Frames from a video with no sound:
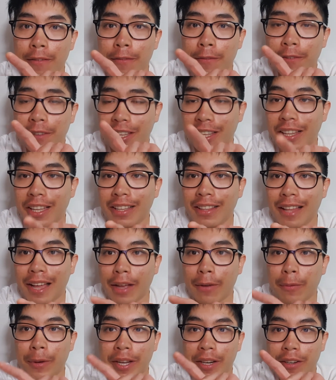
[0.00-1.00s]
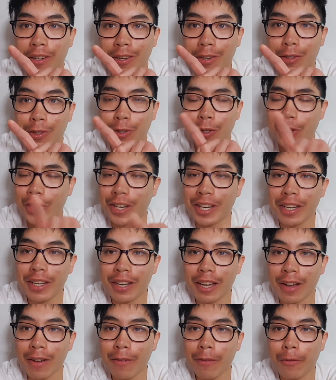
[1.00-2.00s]
feeling like we're not good
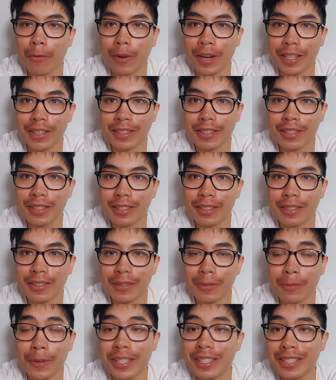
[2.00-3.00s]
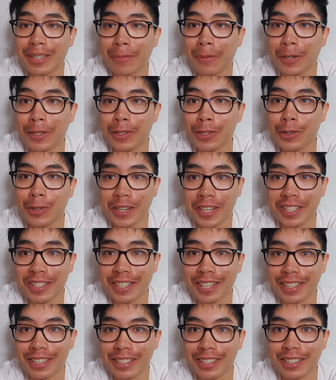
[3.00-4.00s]
enough once when someone treats
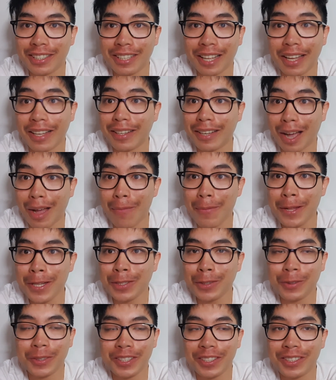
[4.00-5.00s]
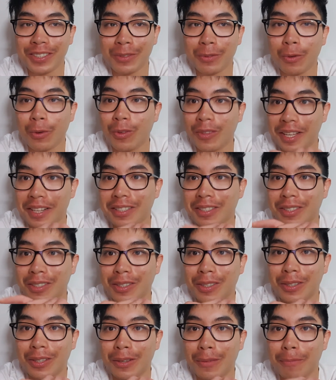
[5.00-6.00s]
us like garbage, which will link to
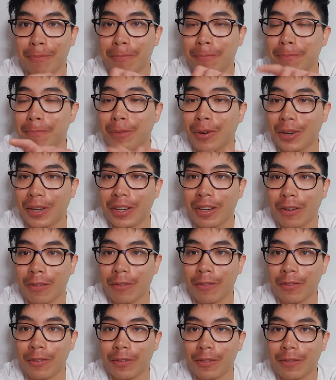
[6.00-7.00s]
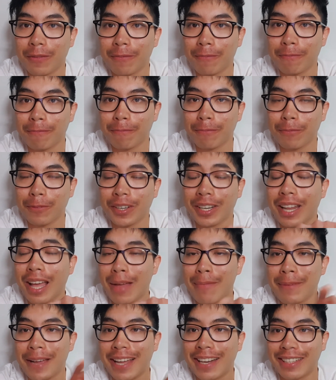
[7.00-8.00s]
the point of what I
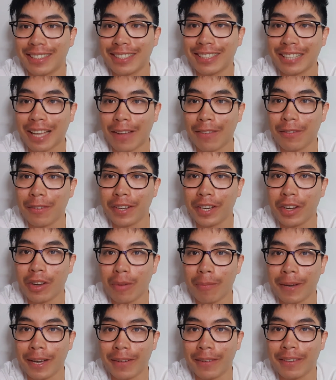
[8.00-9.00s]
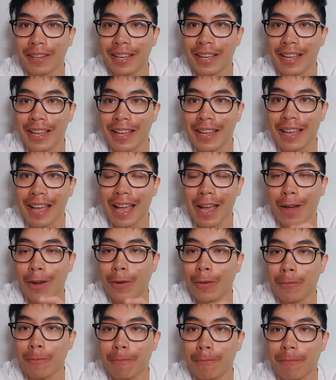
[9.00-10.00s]
made at the start of the video about
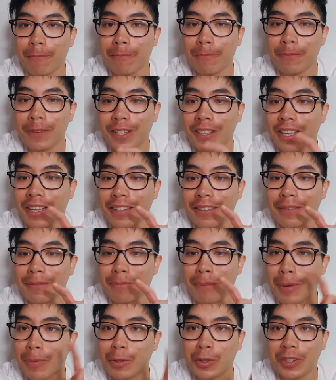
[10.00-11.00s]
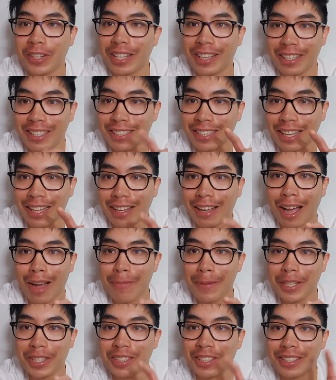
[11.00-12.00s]
how feeling people treating us like
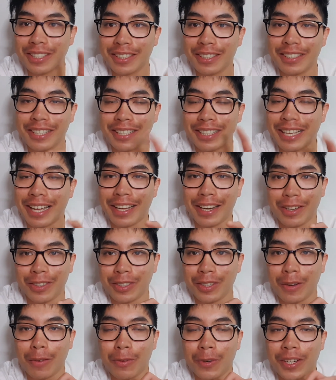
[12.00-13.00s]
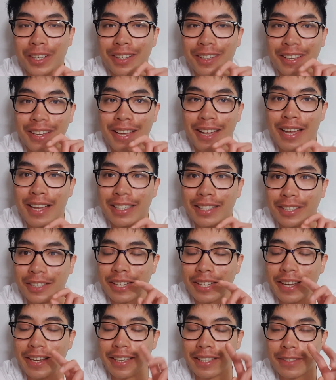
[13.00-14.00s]
garbage doesn't dictate our self worth. So
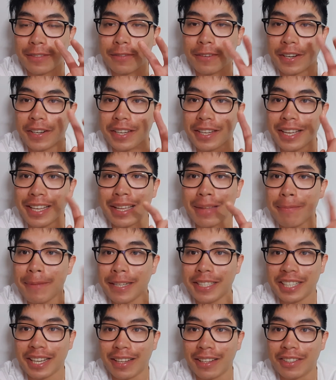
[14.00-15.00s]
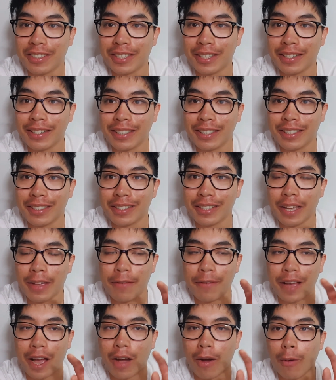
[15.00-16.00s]
it's very it can be challenging because if
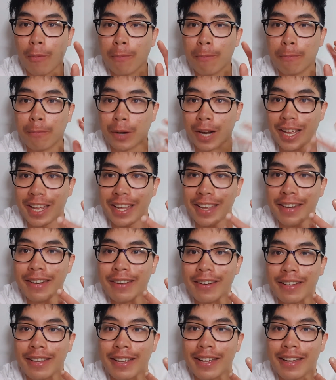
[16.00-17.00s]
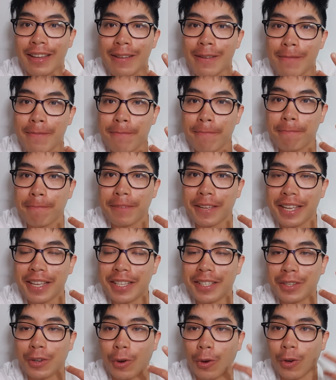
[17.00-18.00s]
our brain
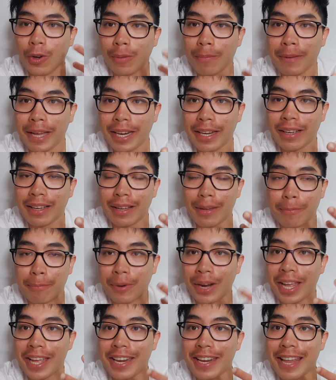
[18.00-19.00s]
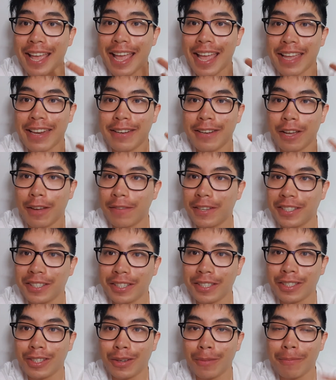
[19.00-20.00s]
is automatic brain and nervous
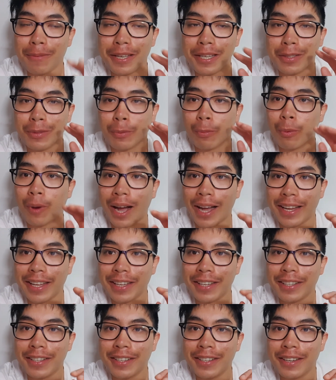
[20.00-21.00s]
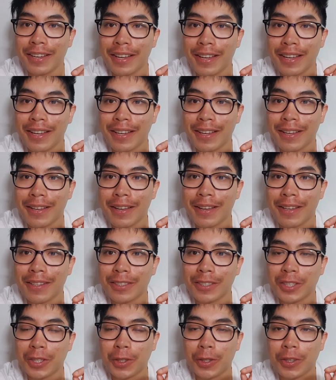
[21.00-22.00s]
system is wired
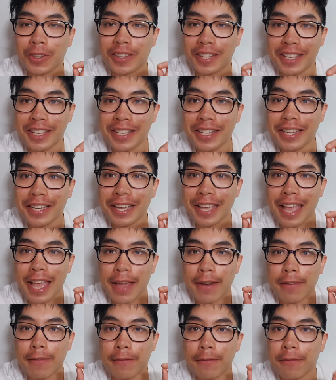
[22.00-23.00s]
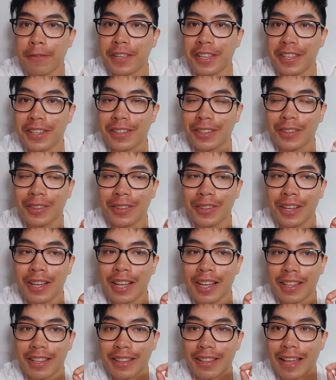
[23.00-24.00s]
to think and feel
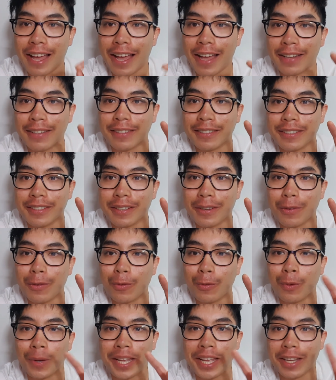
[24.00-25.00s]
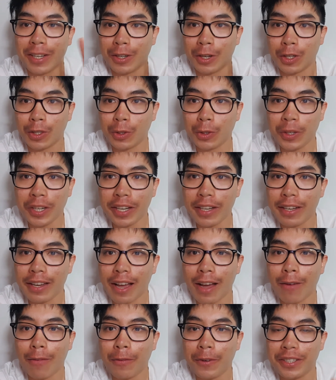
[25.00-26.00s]
that we are not good
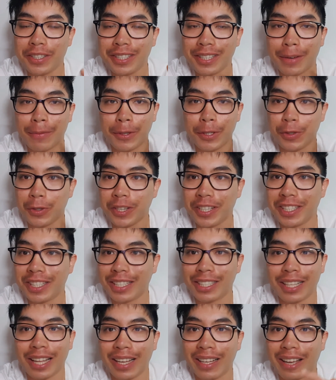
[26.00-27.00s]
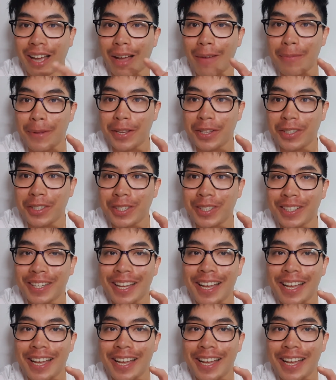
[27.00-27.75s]
enough when someone treats us like garbage